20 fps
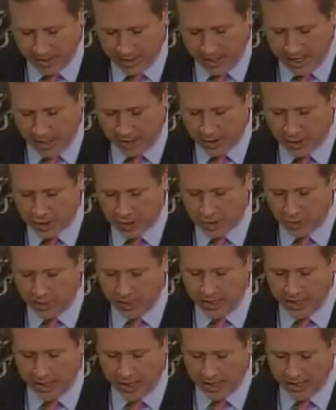
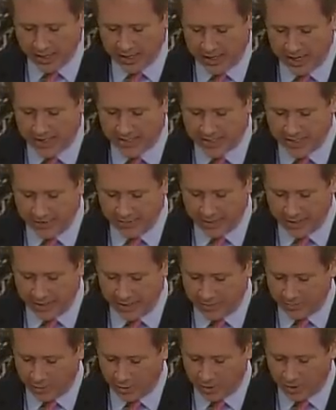Ensuring
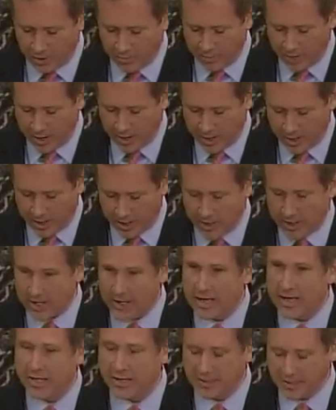connectivity of rural America
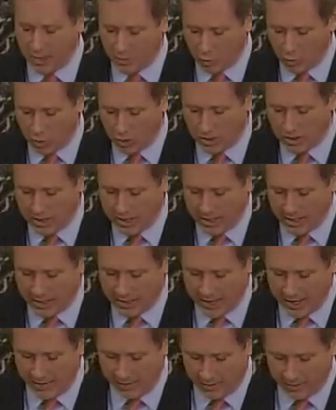is a worthy
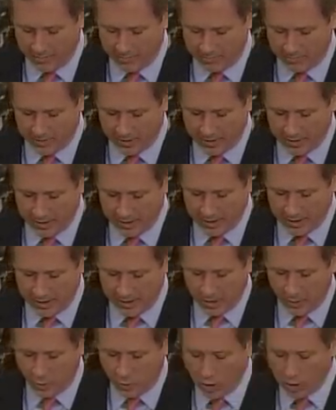endeavor
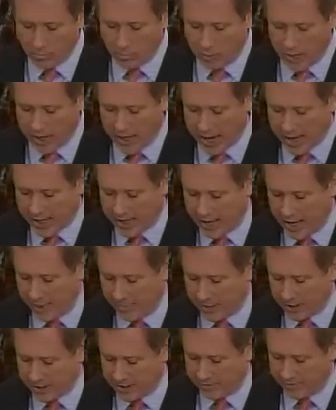that would bring
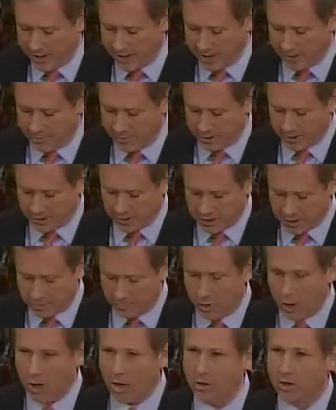economic development to
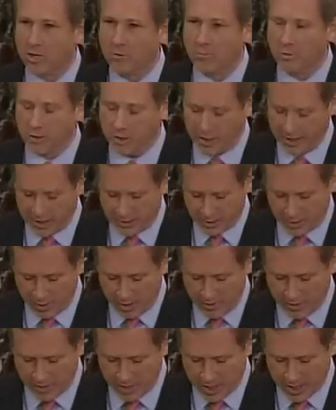small communities
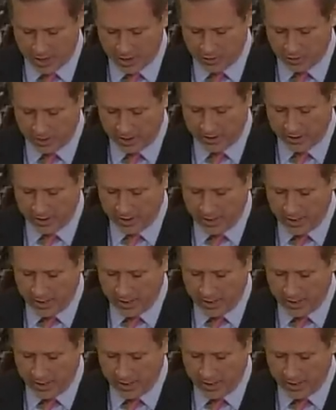around the country.